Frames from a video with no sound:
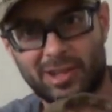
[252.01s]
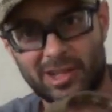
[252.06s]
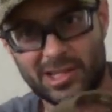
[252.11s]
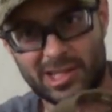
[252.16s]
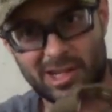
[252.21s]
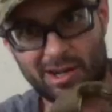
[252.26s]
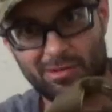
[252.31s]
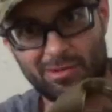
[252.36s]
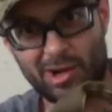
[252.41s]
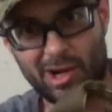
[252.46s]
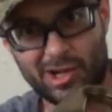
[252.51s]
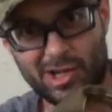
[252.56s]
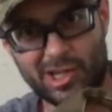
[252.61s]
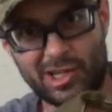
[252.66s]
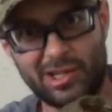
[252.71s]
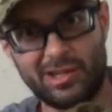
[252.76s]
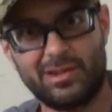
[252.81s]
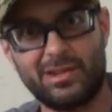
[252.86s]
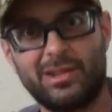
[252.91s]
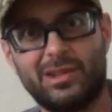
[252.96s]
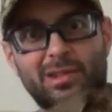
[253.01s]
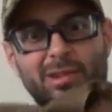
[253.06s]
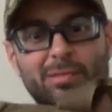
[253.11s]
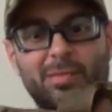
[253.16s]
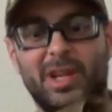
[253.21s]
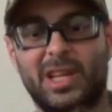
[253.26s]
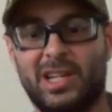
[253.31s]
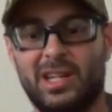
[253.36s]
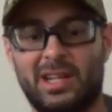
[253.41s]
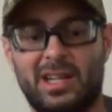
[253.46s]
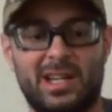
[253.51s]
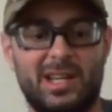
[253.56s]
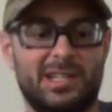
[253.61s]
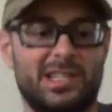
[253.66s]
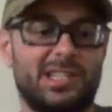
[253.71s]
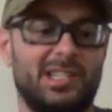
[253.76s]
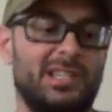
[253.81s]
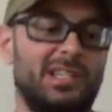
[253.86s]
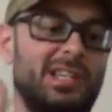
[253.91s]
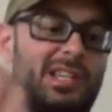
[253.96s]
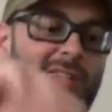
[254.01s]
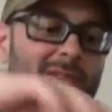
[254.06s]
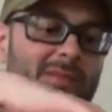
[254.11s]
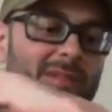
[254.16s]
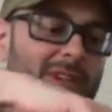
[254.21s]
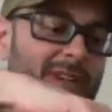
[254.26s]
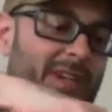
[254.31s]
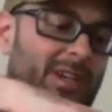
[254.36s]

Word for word: because I rushed it. You can make it nice and neat.